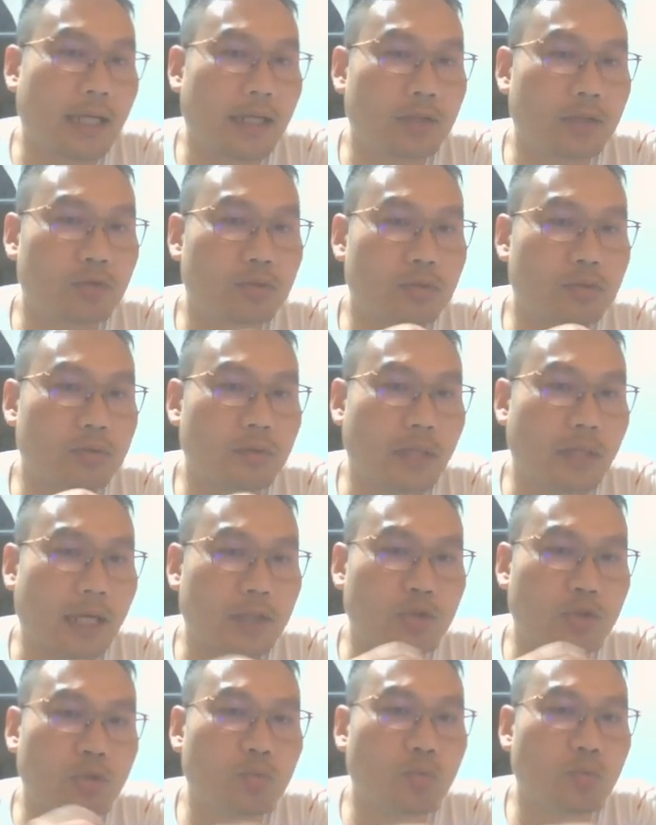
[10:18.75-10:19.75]
I
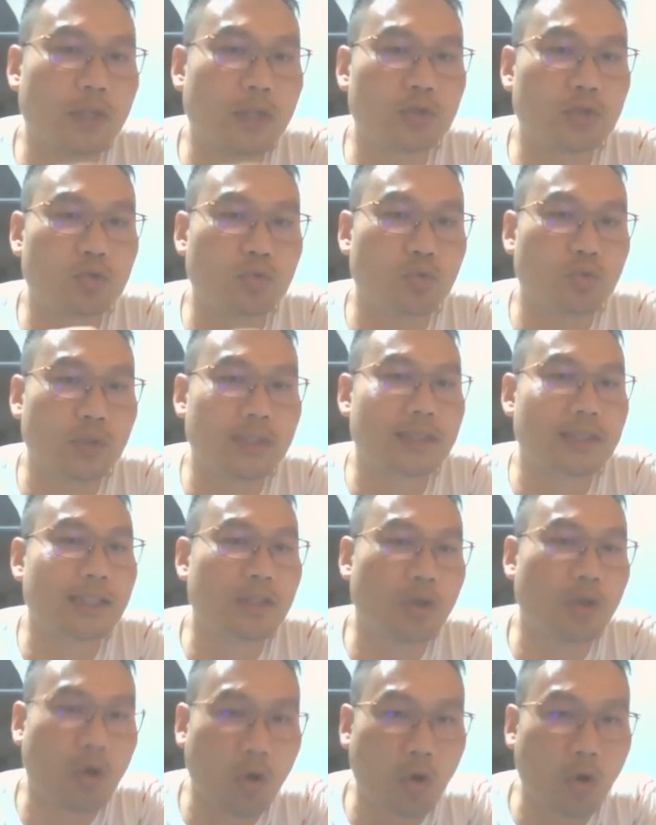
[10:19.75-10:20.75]
don't want to
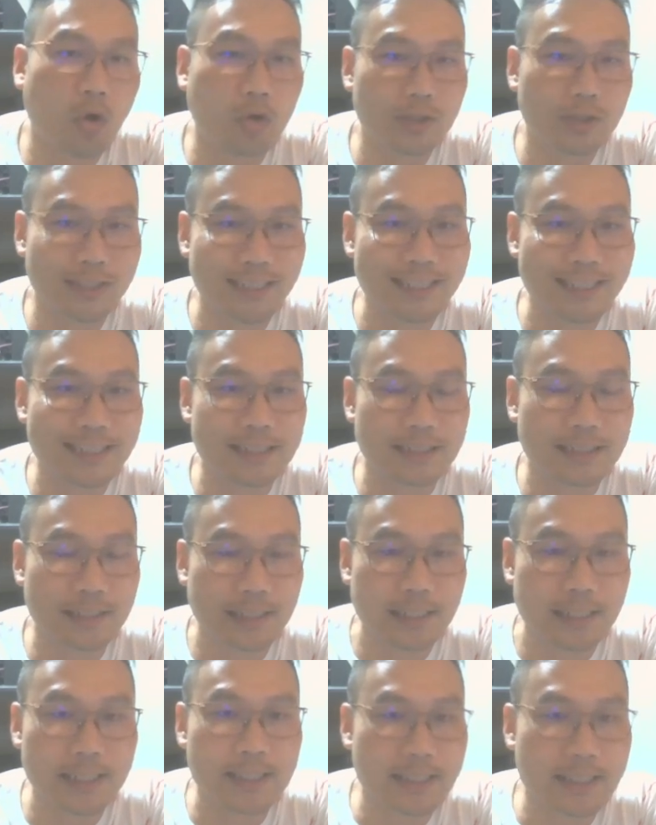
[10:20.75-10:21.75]
return all these
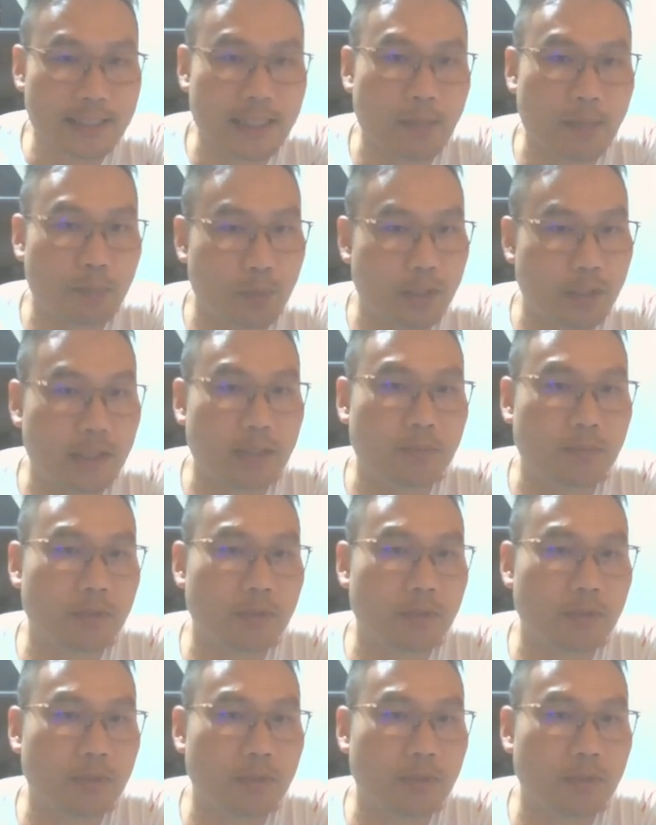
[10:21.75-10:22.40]
lists separately,